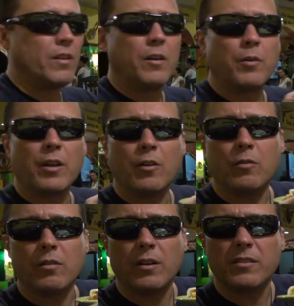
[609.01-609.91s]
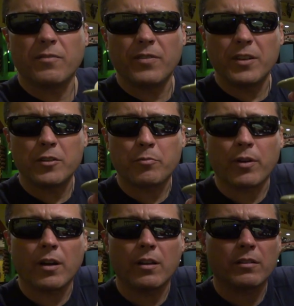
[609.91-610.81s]
There we go. There's the finished
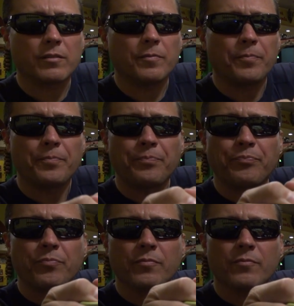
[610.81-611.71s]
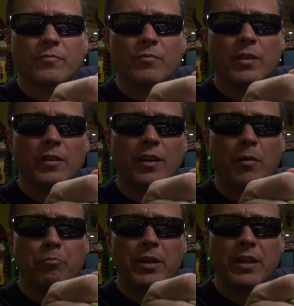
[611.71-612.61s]
product. Look at
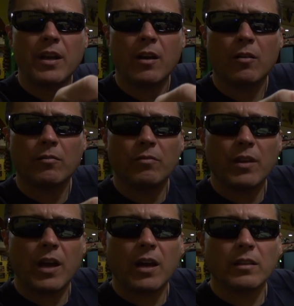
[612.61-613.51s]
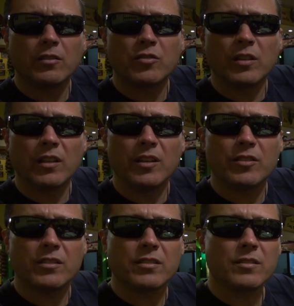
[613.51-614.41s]
that peeking out. That looks
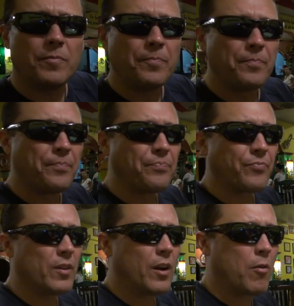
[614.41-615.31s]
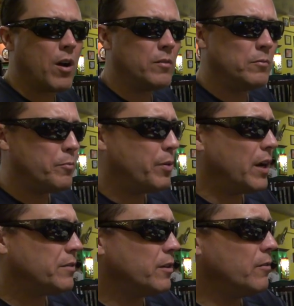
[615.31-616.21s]
delicious. All right, let me
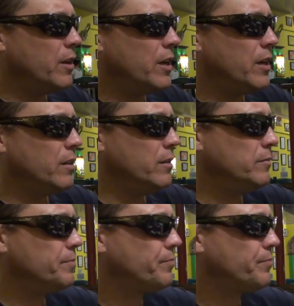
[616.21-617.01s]
pass it over to Helen.